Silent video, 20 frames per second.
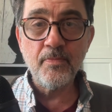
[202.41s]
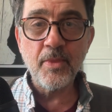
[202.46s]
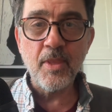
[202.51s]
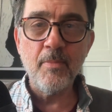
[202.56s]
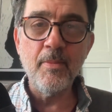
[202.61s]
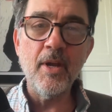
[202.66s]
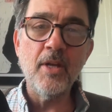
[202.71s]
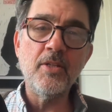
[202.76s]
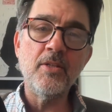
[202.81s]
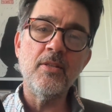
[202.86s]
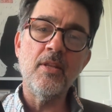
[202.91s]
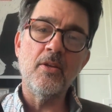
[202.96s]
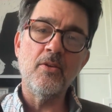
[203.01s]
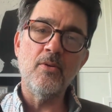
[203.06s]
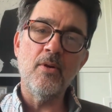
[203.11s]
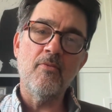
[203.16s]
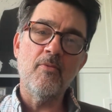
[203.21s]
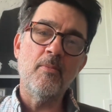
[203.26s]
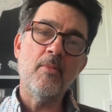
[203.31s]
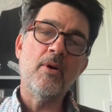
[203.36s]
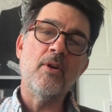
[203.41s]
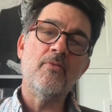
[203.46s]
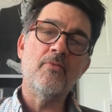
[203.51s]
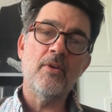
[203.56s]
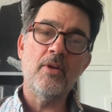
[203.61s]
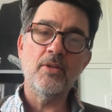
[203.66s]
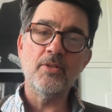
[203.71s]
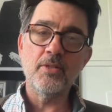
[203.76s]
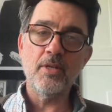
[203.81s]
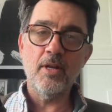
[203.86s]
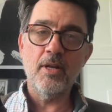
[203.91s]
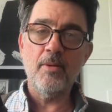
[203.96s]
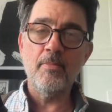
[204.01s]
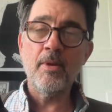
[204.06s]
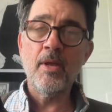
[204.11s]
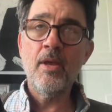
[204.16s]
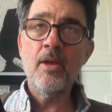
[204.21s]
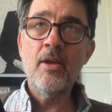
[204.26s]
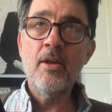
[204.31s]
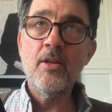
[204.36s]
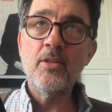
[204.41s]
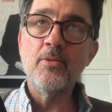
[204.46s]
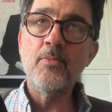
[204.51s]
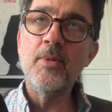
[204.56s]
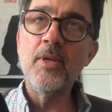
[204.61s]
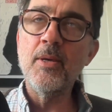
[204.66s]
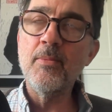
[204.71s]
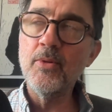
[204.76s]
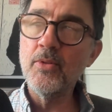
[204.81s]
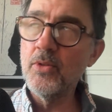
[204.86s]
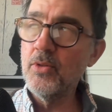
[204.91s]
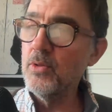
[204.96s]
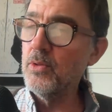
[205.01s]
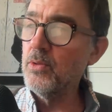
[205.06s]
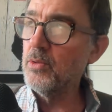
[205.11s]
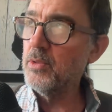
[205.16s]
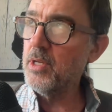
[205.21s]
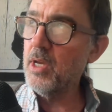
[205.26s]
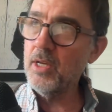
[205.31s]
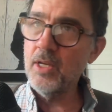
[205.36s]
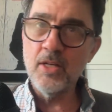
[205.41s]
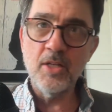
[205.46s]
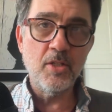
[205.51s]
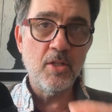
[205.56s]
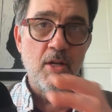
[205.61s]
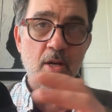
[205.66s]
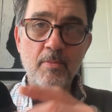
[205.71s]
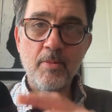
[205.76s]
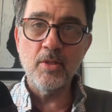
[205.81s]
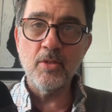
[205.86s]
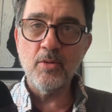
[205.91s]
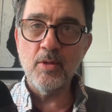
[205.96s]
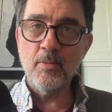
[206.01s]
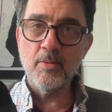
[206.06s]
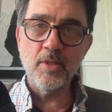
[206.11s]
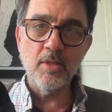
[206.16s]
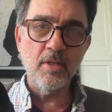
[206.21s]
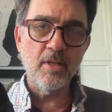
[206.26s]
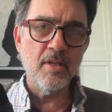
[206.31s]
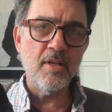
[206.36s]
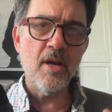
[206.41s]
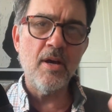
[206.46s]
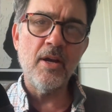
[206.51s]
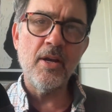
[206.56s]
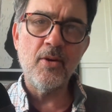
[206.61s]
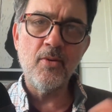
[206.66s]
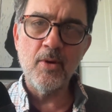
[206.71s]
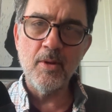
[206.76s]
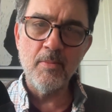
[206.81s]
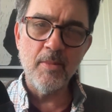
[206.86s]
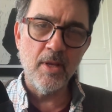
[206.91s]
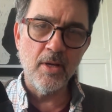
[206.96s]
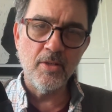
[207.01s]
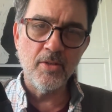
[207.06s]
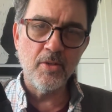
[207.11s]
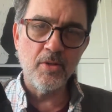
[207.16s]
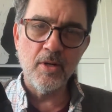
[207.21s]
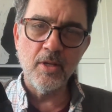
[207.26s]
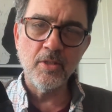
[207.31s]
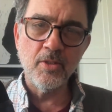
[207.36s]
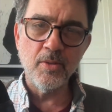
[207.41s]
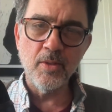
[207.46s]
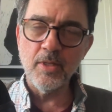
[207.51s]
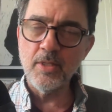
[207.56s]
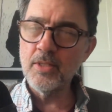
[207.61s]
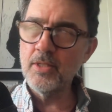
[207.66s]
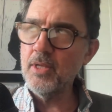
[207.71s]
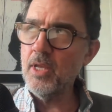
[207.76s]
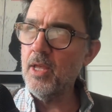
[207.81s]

Imagine that you have a model file set up to be able to take in a job description and hiring manager interests,